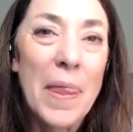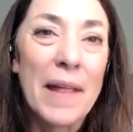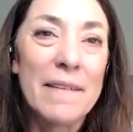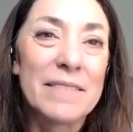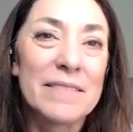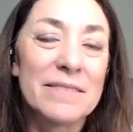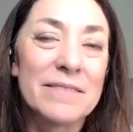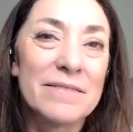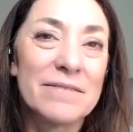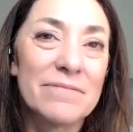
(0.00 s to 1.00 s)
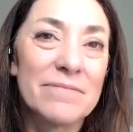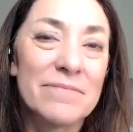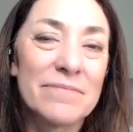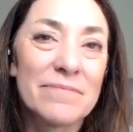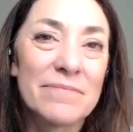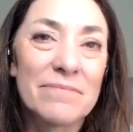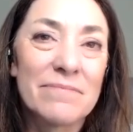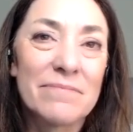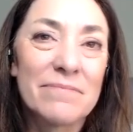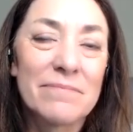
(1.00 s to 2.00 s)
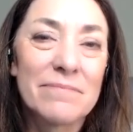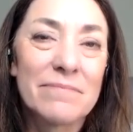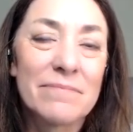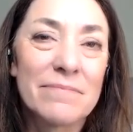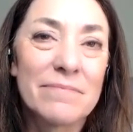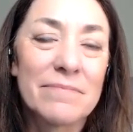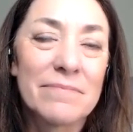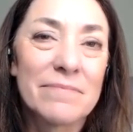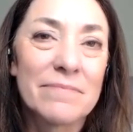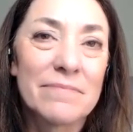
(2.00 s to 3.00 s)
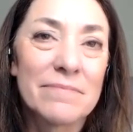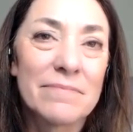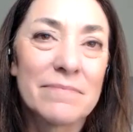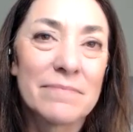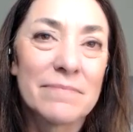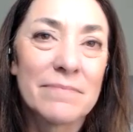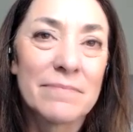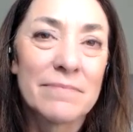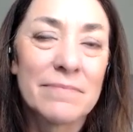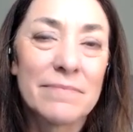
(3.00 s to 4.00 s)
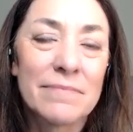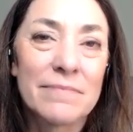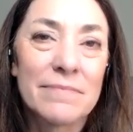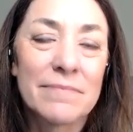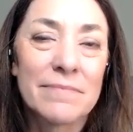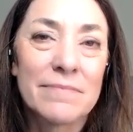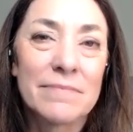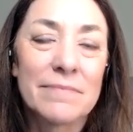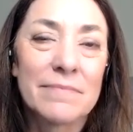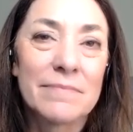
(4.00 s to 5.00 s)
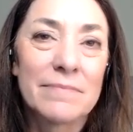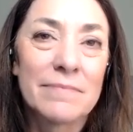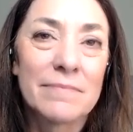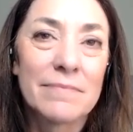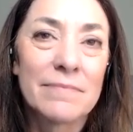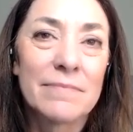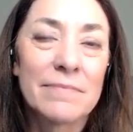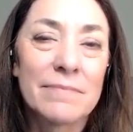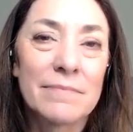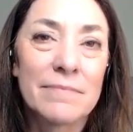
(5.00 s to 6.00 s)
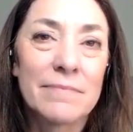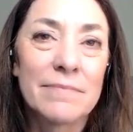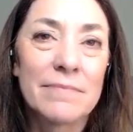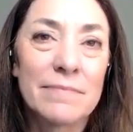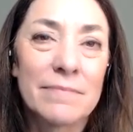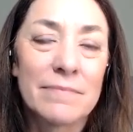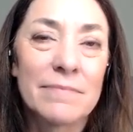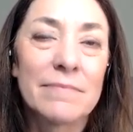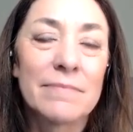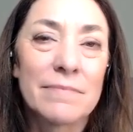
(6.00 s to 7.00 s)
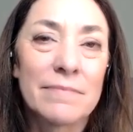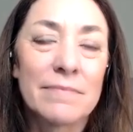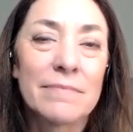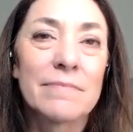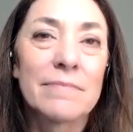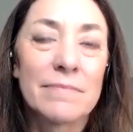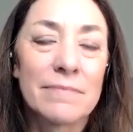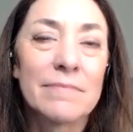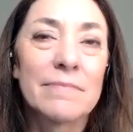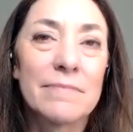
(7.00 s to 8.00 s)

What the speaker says: No words are spoken by the person on screen.